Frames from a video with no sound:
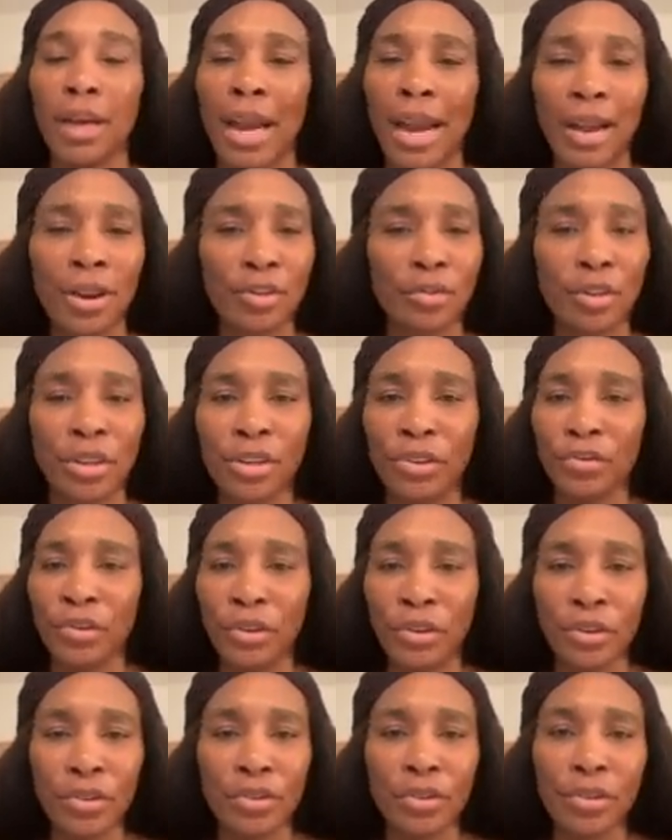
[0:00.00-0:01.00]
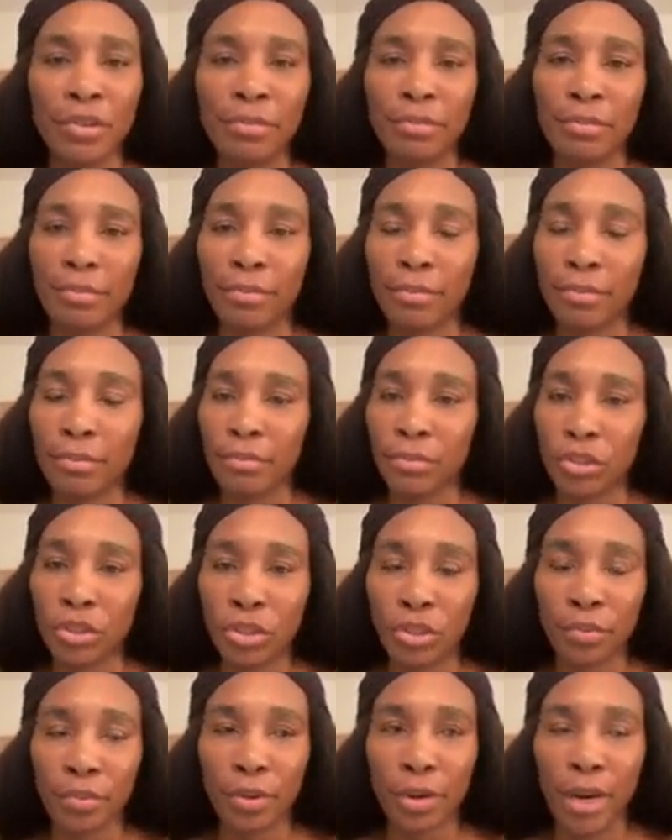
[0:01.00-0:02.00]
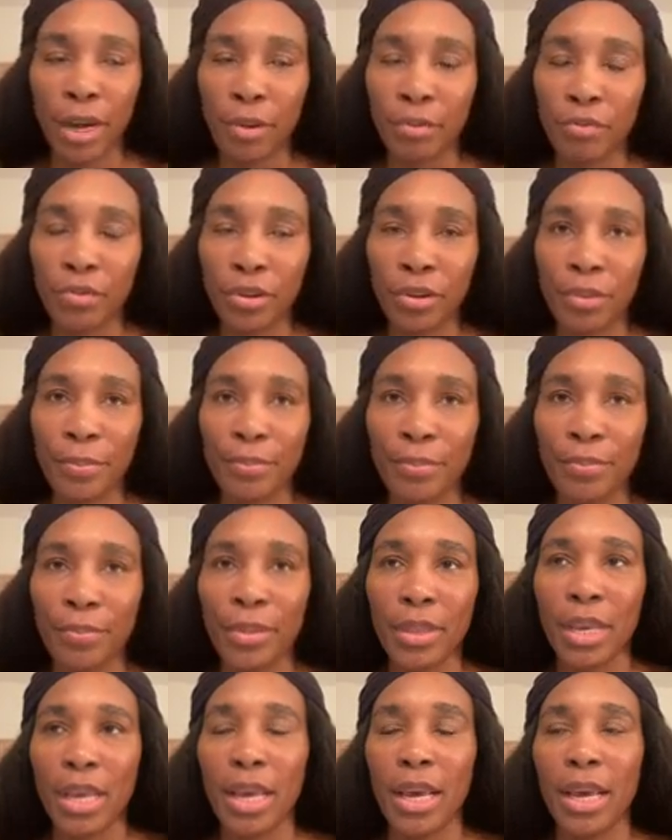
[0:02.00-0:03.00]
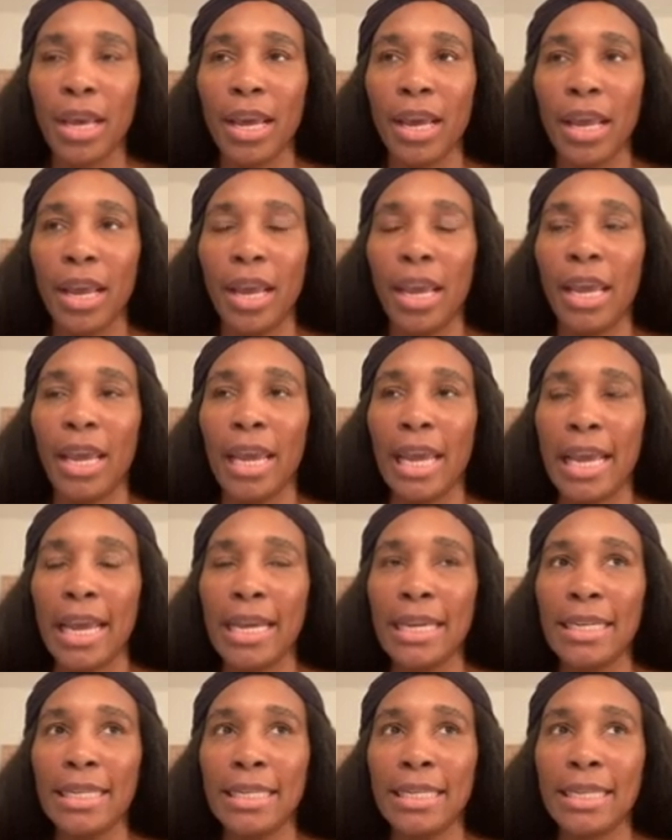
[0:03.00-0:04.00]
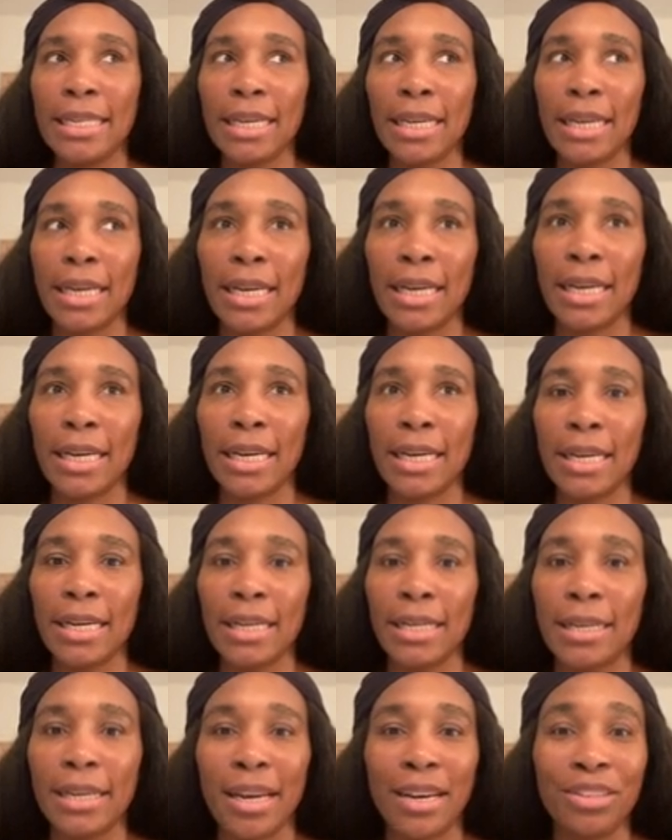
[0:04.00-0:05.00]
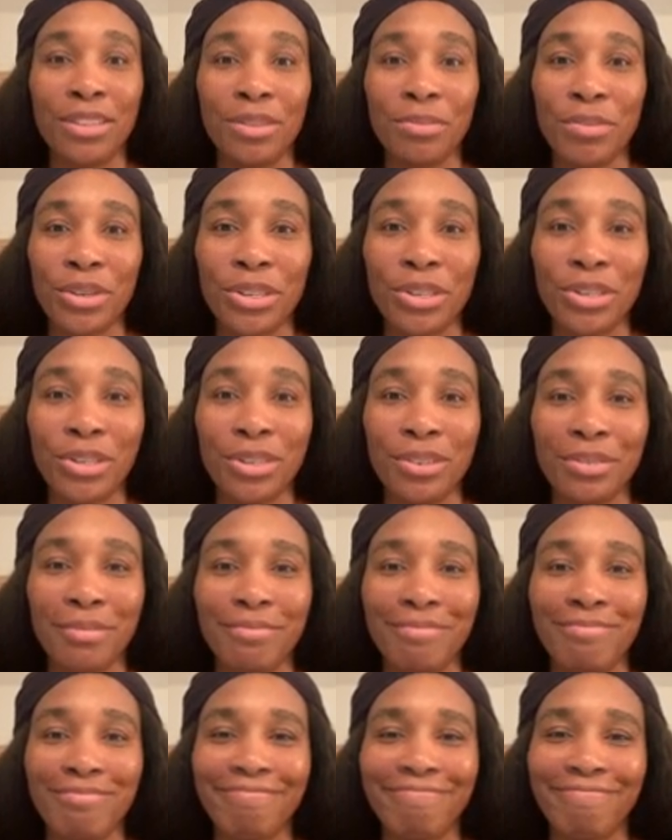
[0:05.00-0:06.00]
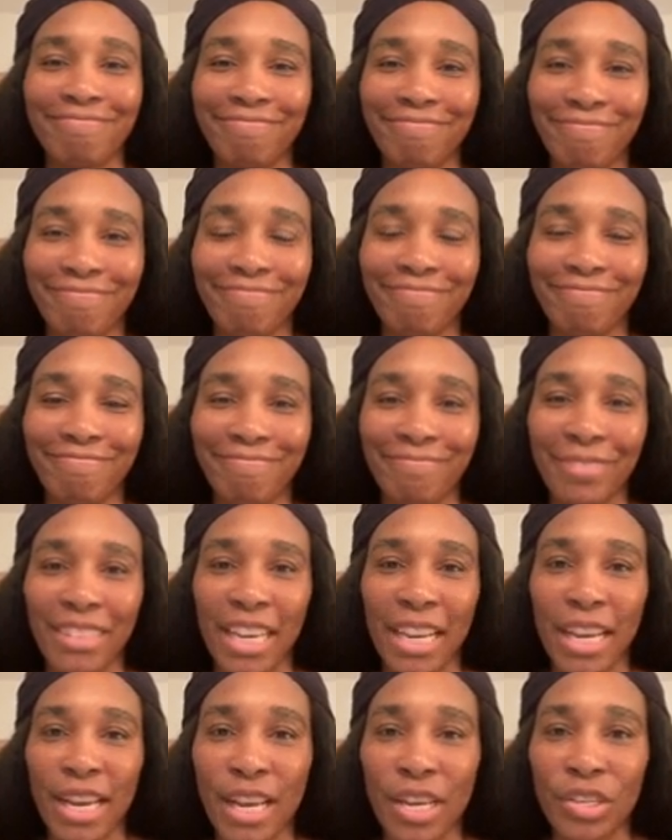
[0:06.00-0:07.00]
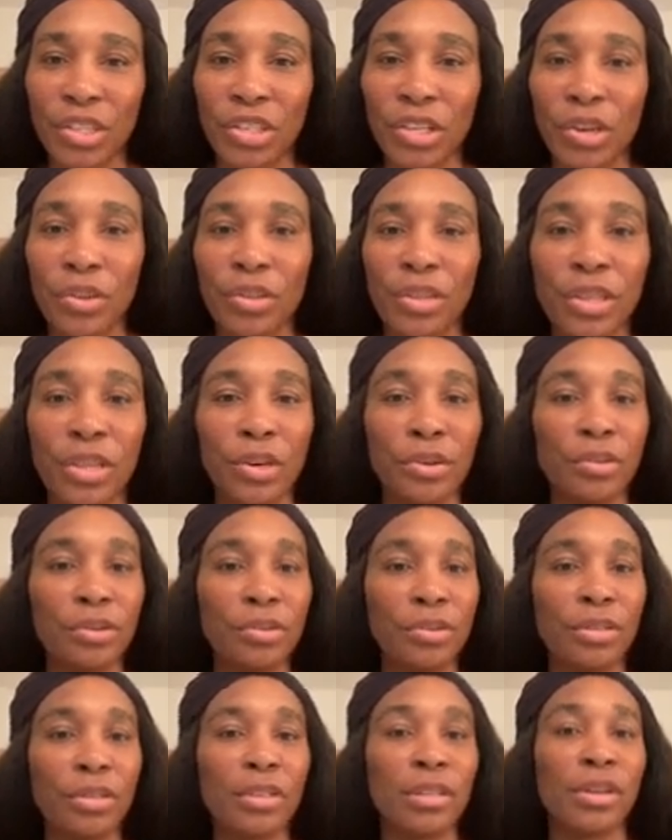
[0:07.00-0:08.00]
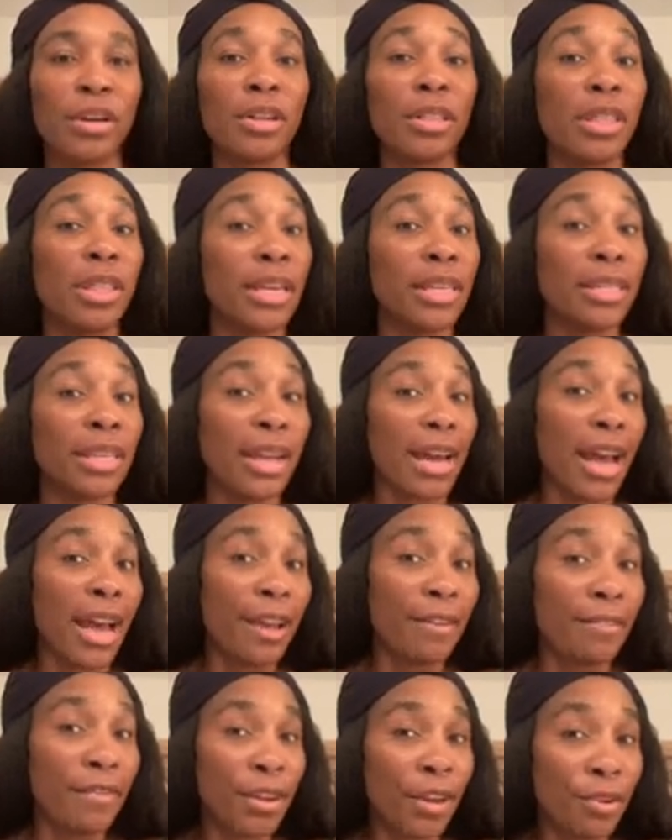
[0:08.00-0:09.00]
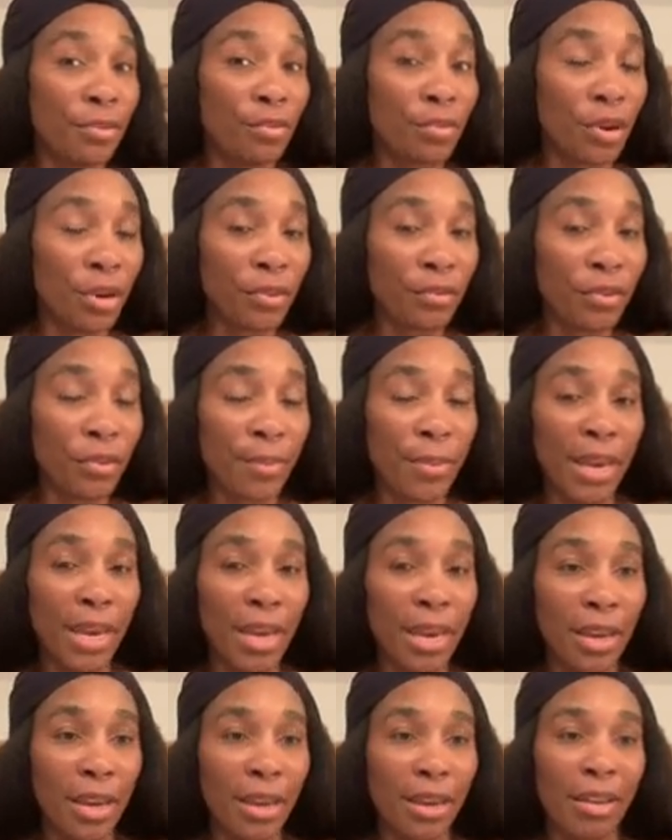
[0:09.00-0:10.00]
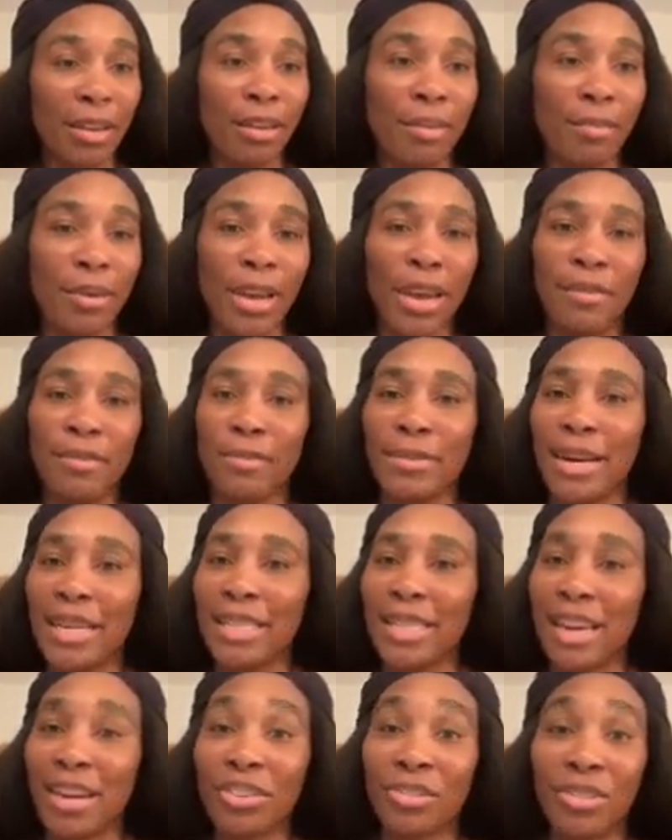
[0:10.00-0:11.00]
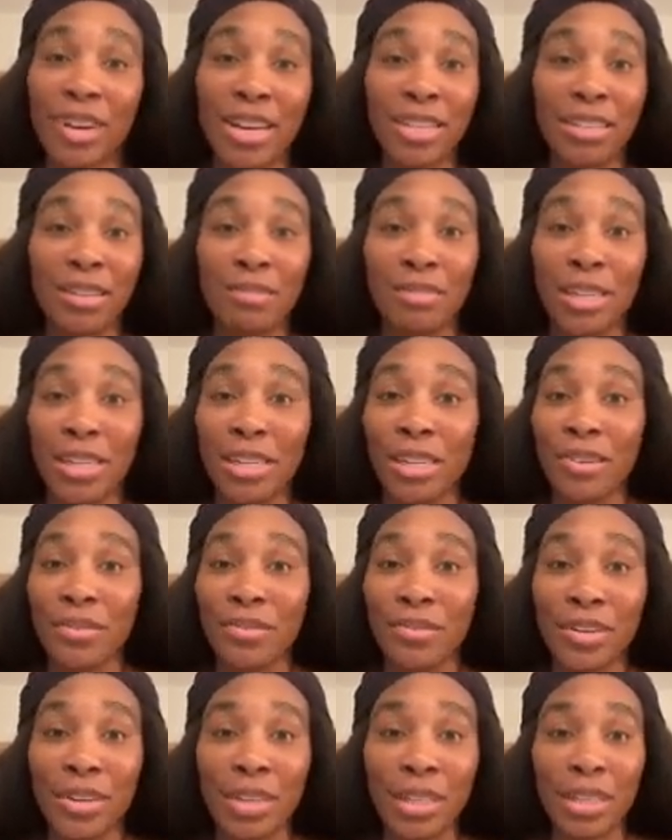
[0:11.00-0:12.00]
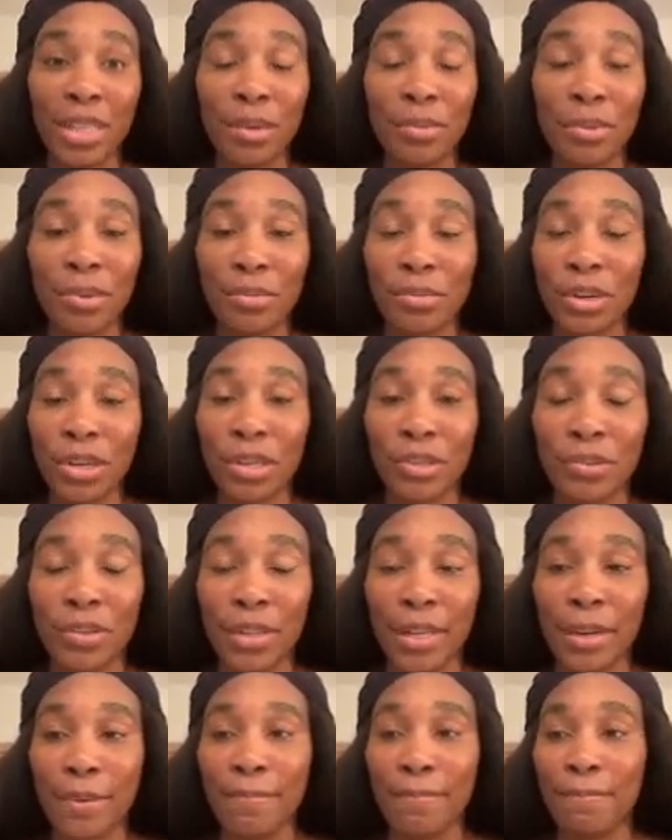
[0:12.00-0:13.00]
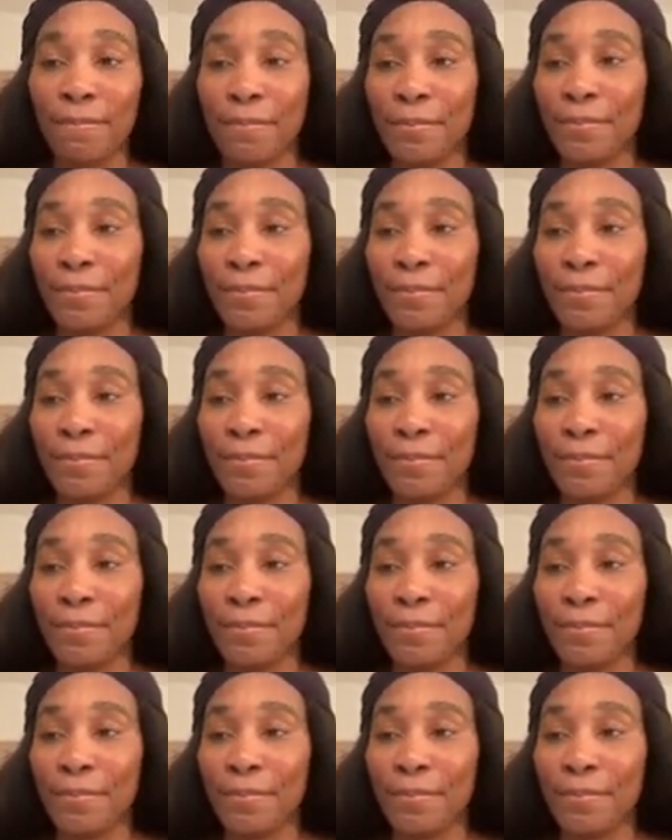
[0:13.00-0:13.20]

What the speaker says: iron-rich foods, super helpful, and not too much gluten. So those are the things that I found work for me. Everybody's got to try something different and see what works for them.